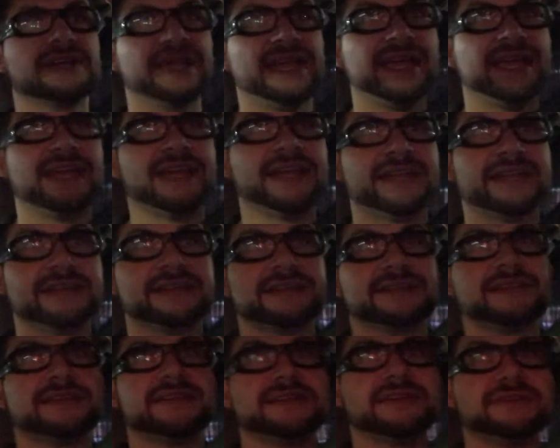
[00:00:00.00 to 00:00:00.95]
and
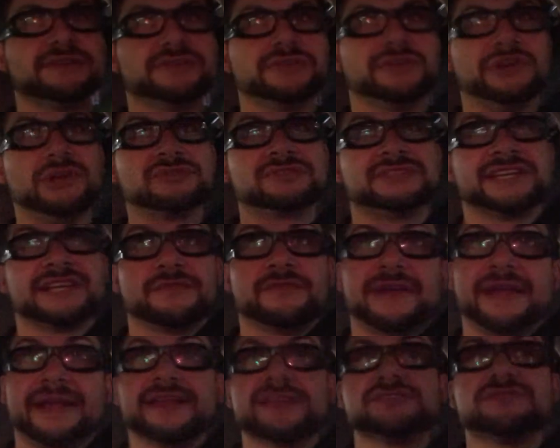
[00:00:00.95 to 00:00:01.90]
you don't take
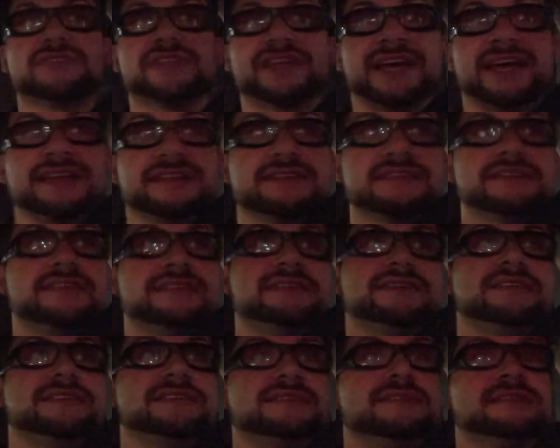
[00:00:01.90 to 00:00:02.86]
advantage of that.
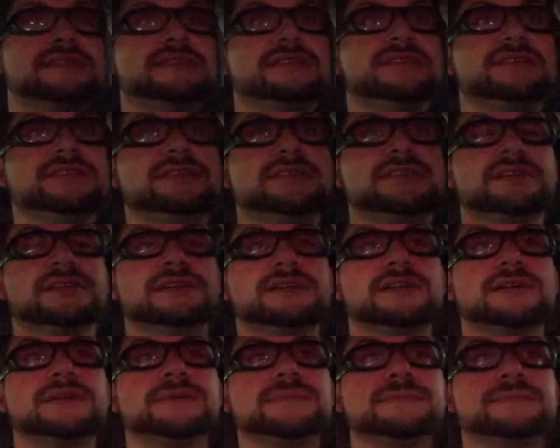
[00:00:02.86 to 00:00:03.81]

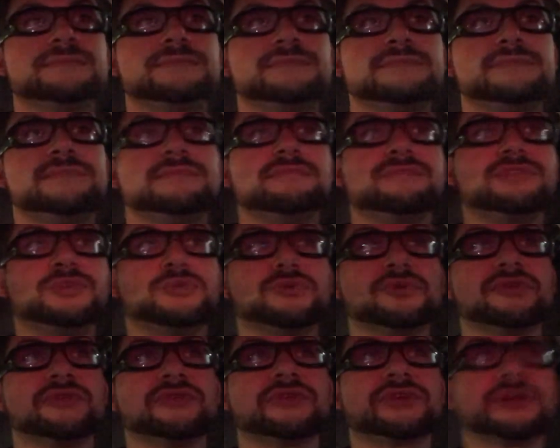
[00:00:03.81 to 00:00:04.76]
Um, you
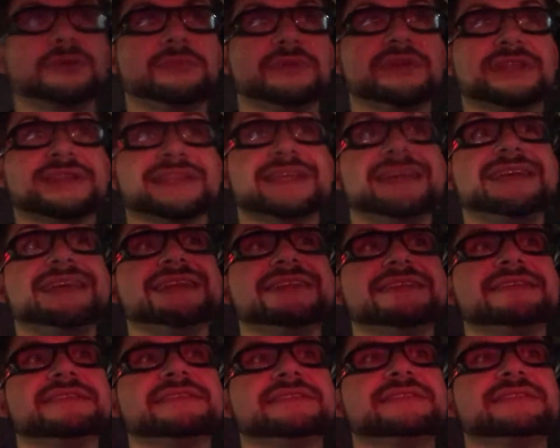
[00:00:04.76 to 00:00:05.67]
rather come in late